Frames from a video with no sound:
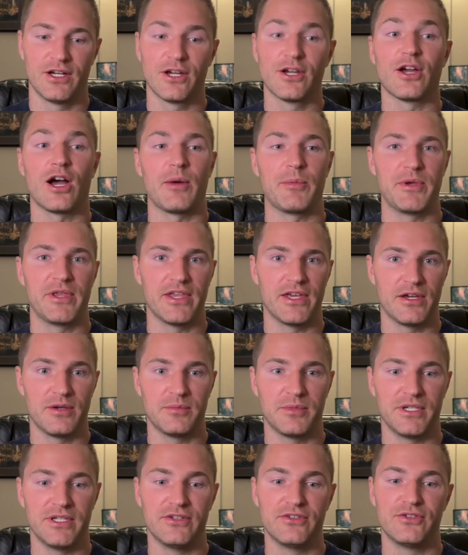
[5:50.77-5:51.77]
copy
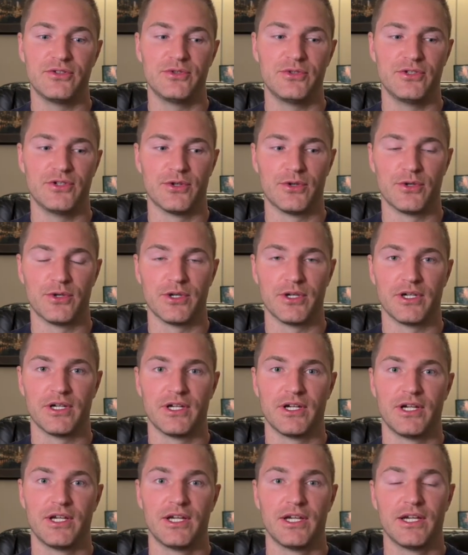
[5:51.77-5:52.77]
them into your
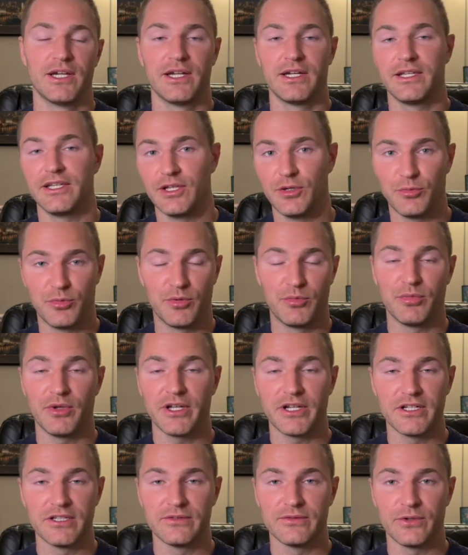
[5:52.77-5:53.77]
GIMP
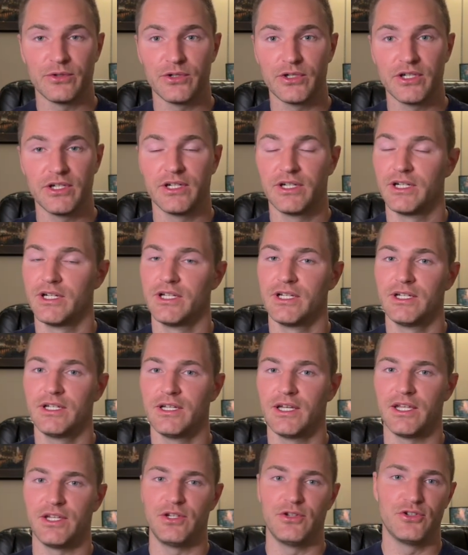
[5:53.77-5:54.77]
plugins folder,
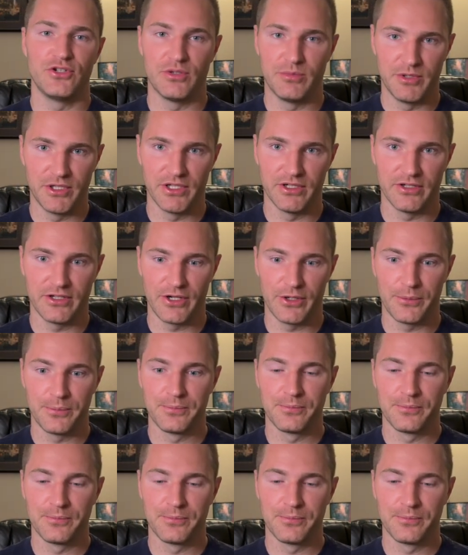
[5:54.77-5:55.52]
and you should be good to go.